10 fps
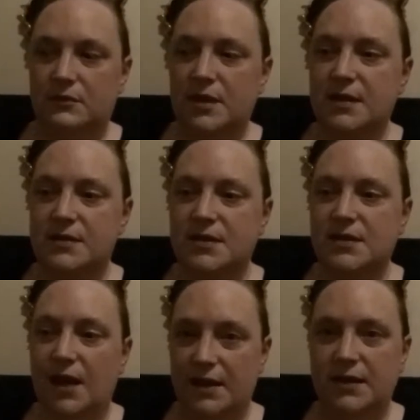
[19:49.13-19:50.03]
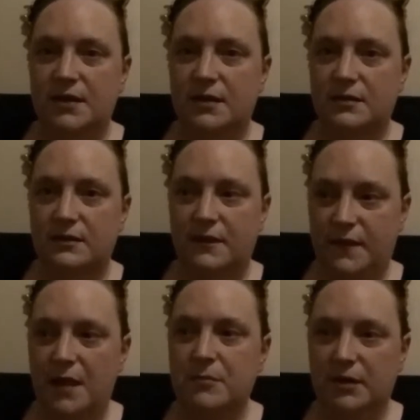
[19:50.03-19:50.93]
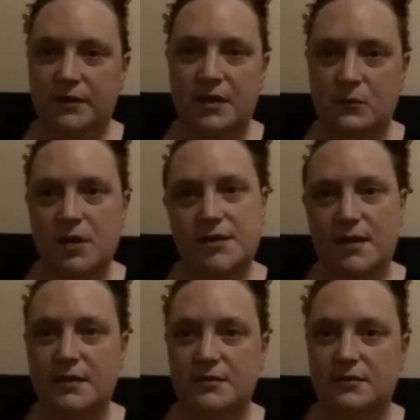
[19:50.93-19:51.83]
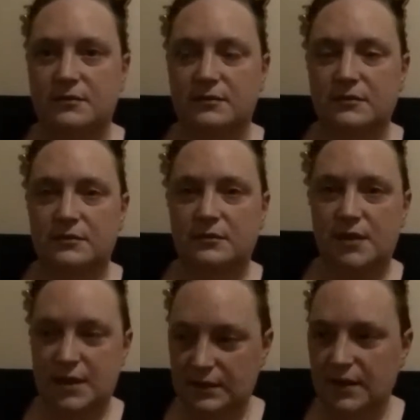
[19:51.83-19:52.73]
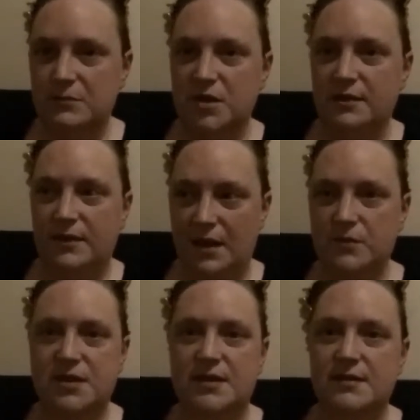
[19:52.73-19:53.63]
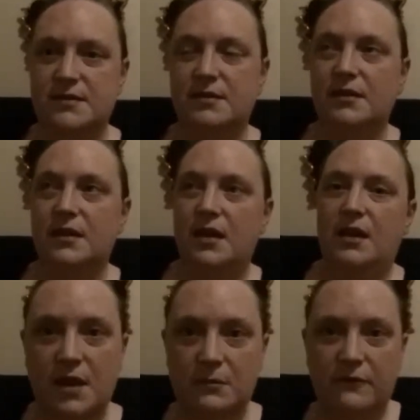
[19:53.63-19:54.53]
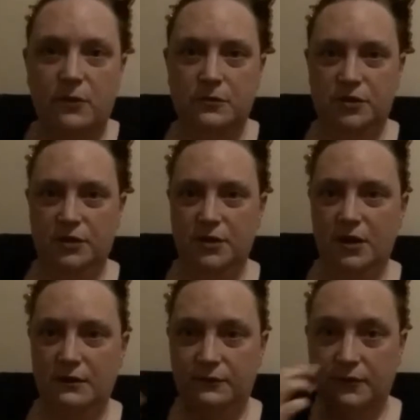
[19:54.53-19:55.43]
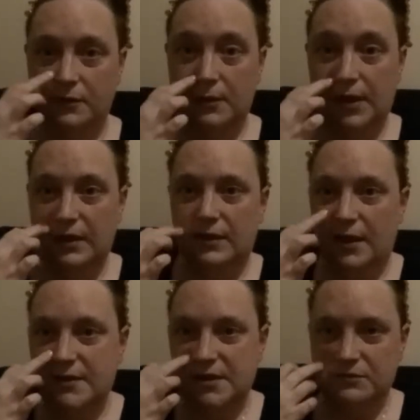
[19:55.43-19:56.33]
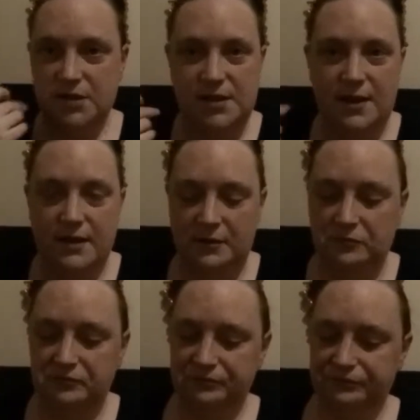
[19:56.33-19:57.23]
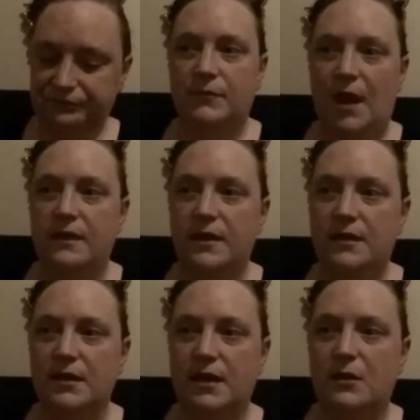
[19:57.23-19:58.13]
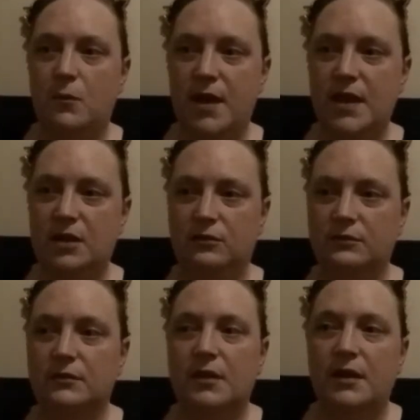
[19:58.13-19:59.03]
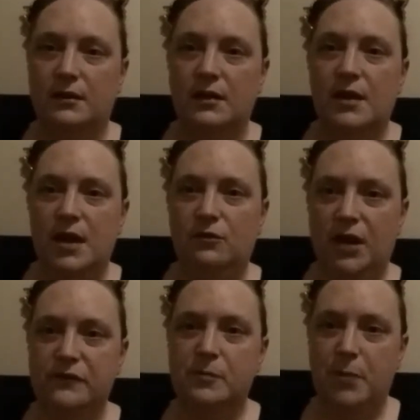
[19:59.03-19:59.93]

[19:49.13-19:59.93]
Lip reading: he had decided that building was his. He claimed that was his. And my phone turned off. As I was saying, I think in a way he craved